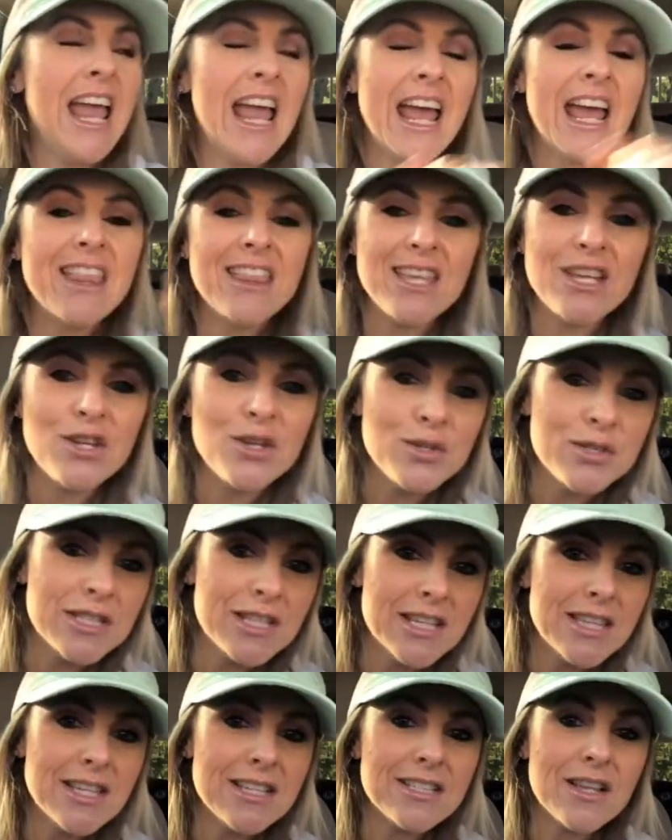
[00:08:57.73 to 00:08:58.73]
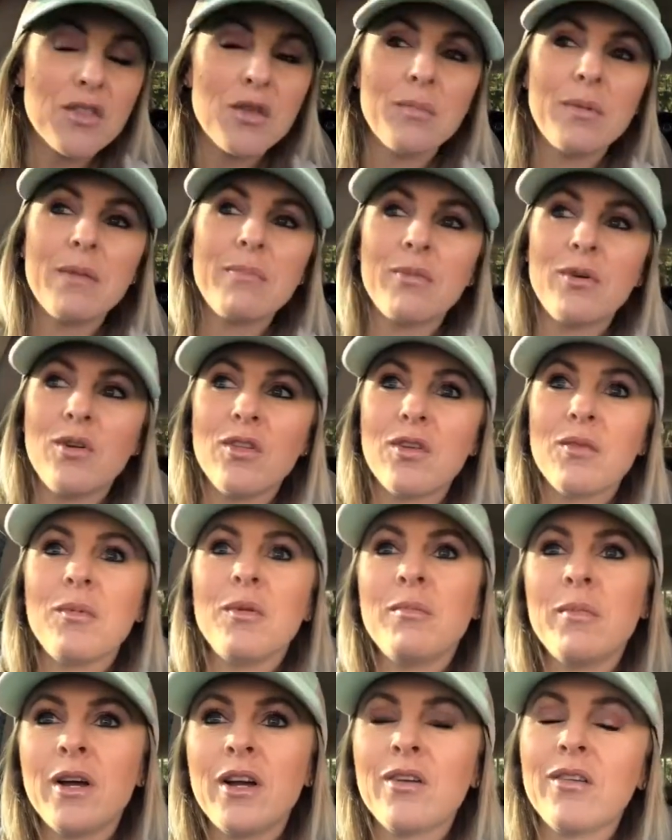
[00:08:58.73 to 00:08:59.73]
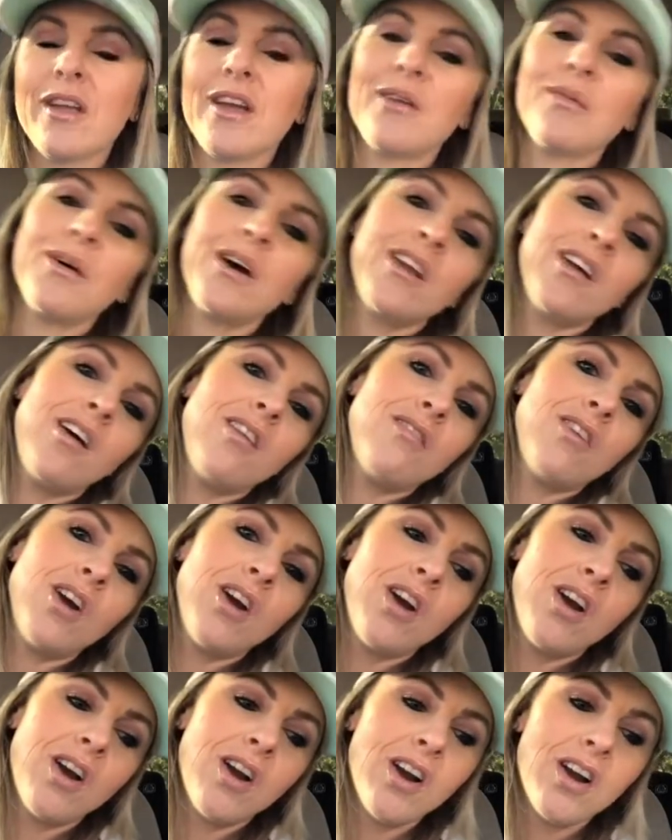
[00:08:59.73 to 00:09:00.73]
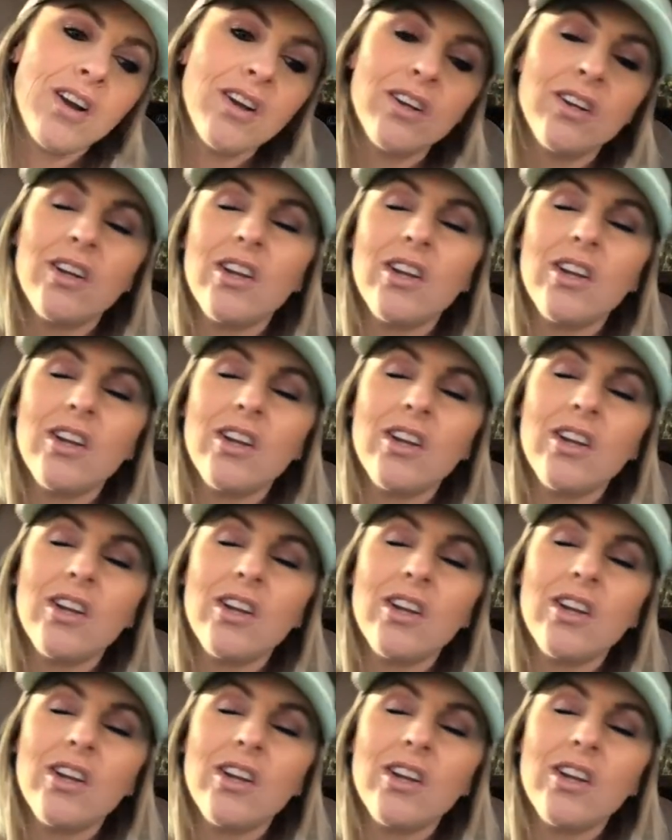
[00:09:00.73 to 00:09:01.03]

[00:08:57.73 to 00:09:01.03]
And then you see these other people that have been married, like, whatever.